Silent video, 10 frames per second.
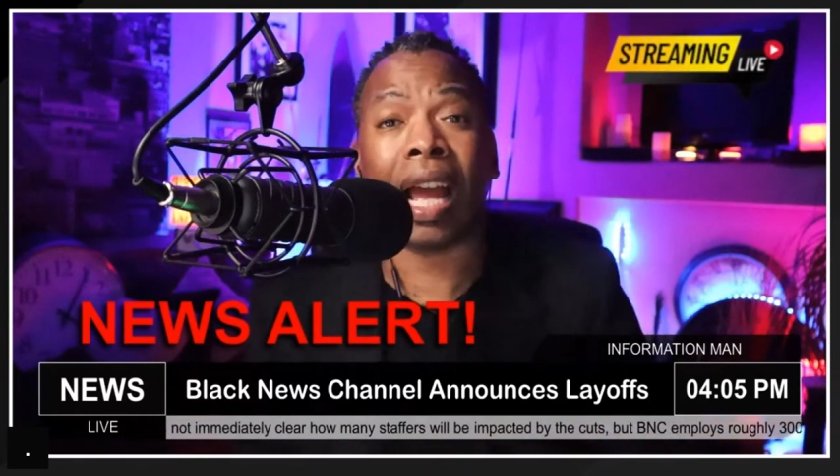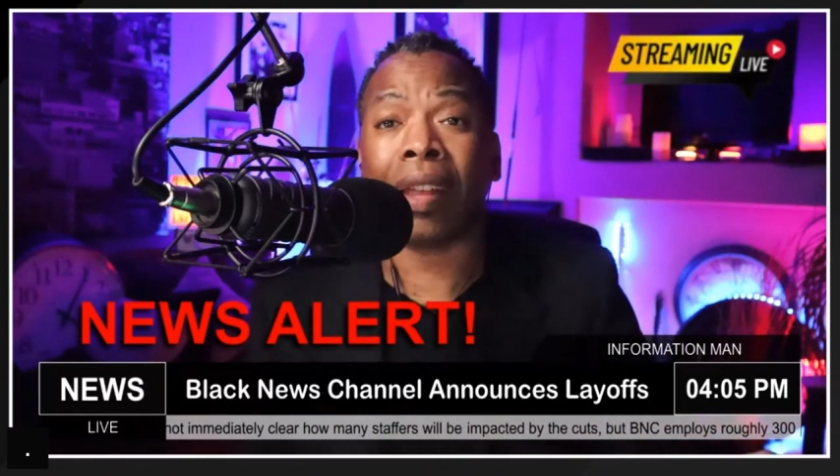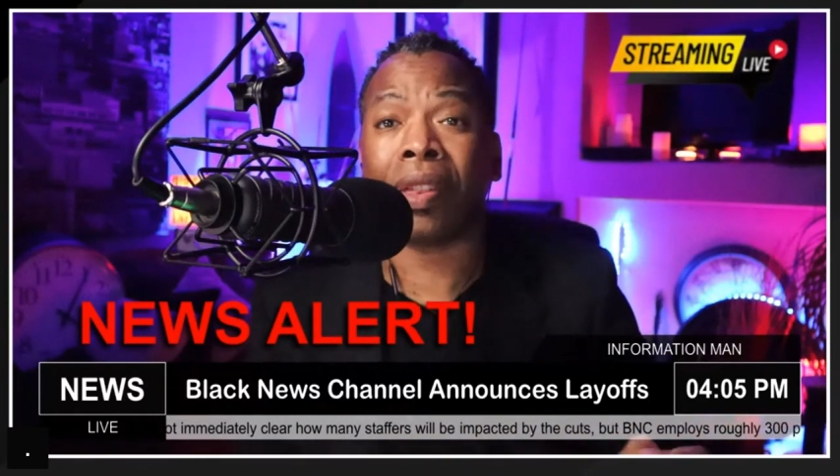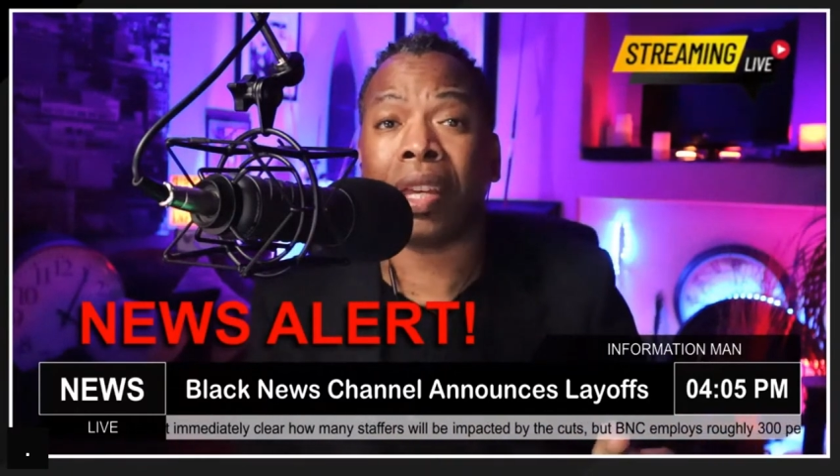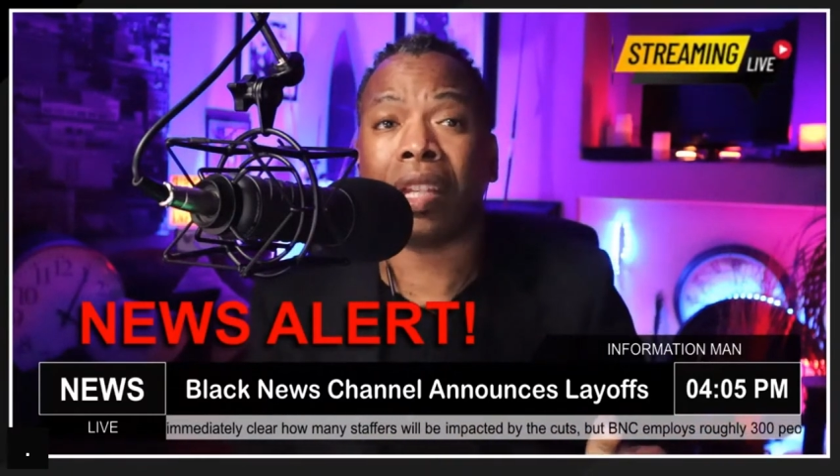I
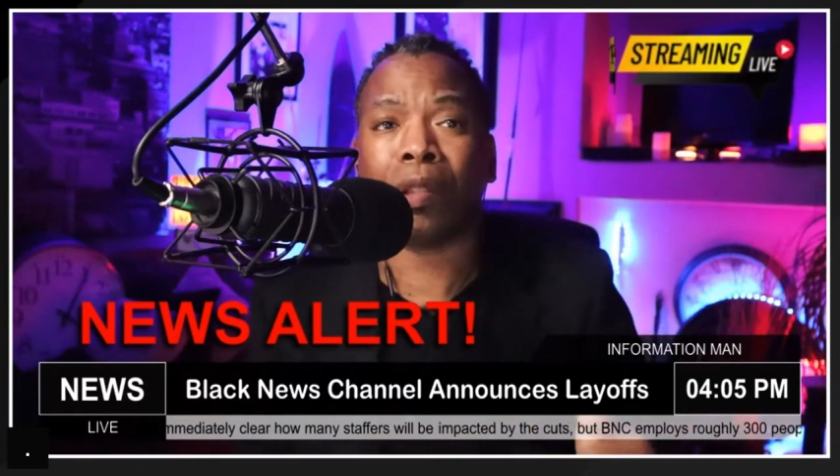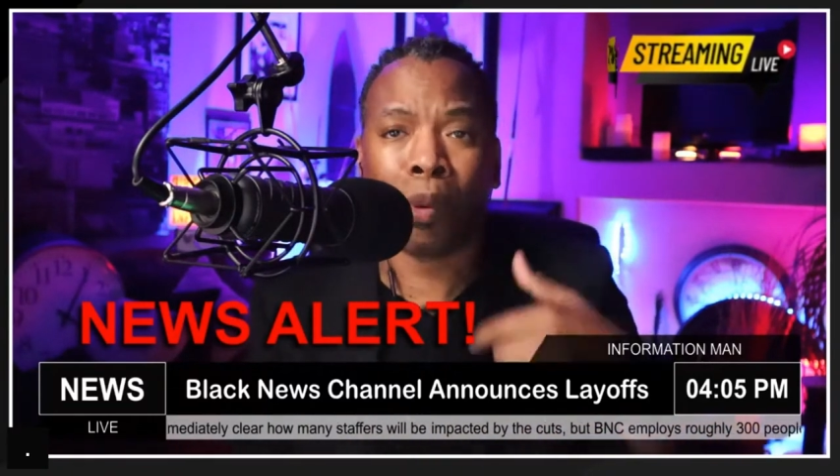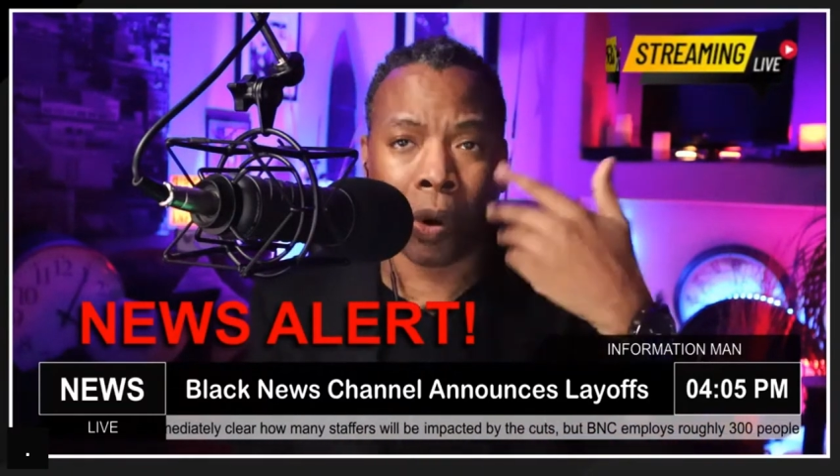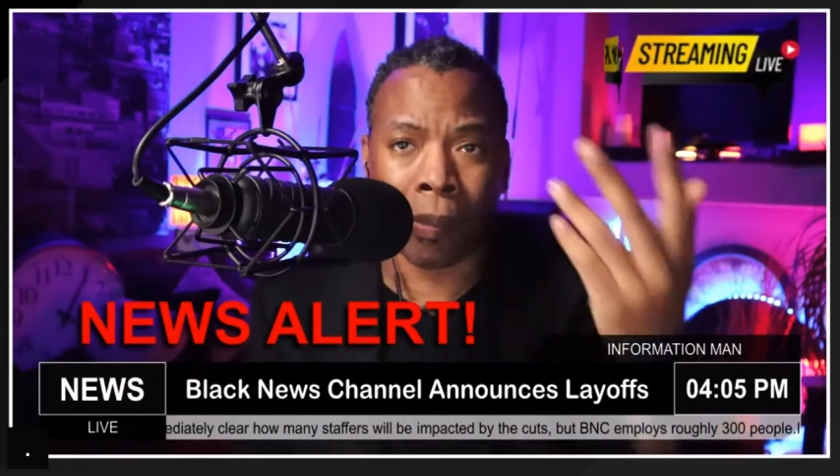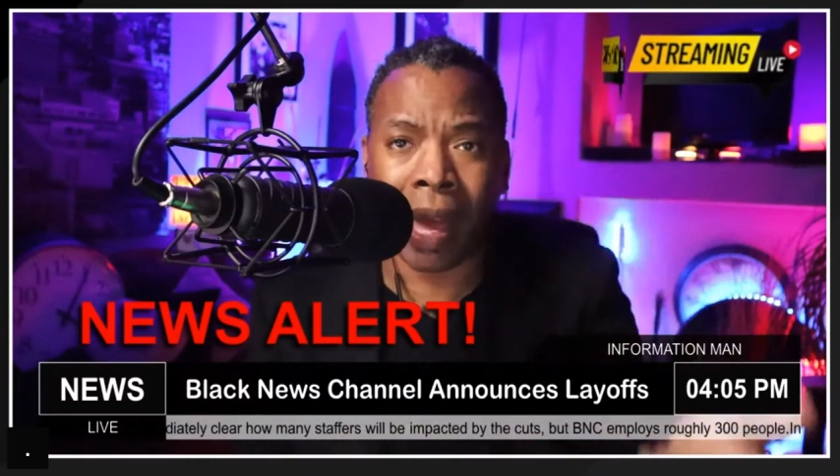think it's
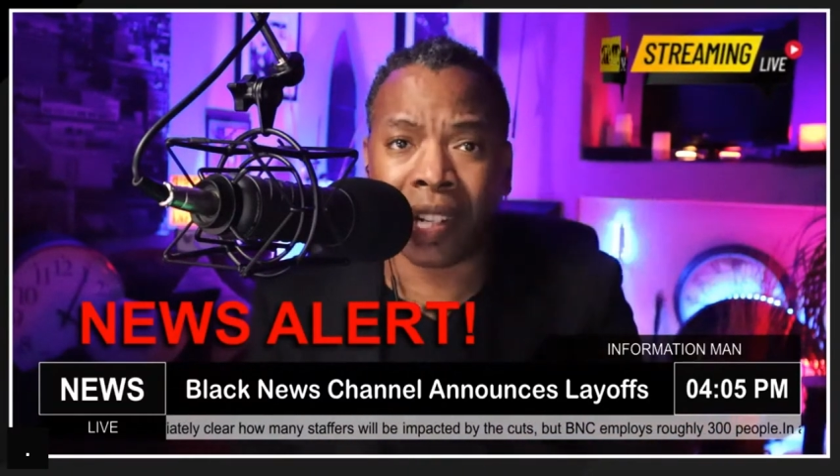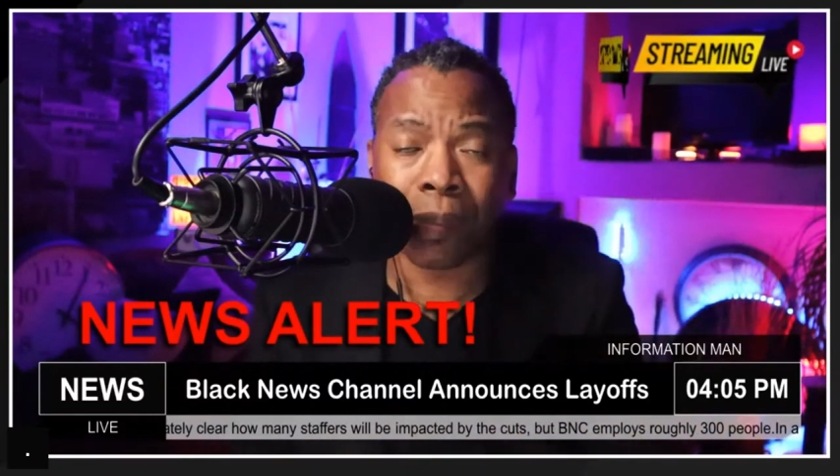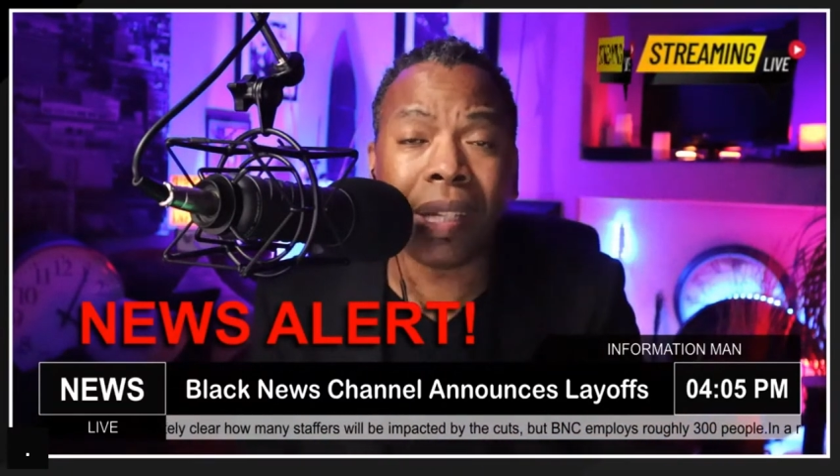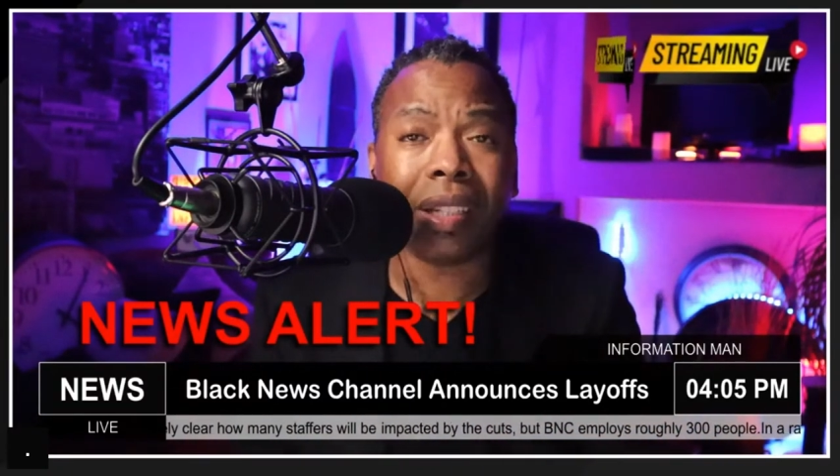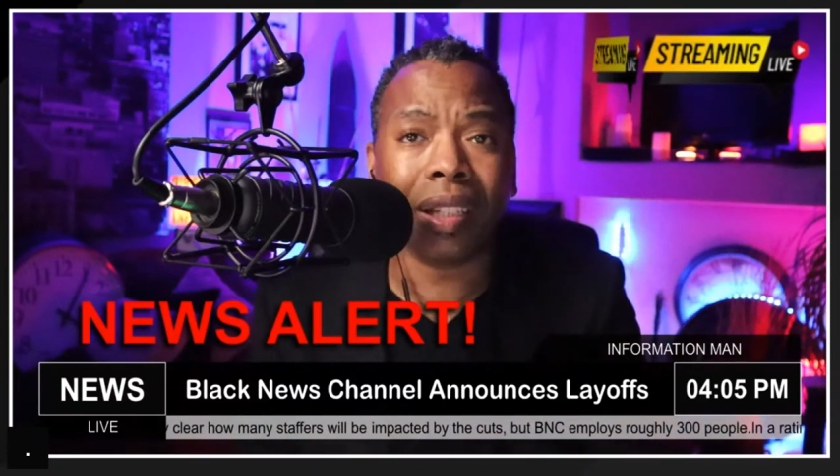poor
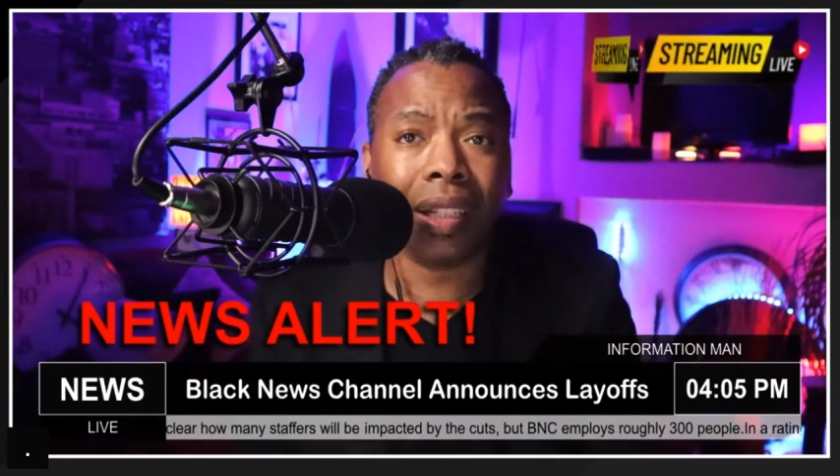management,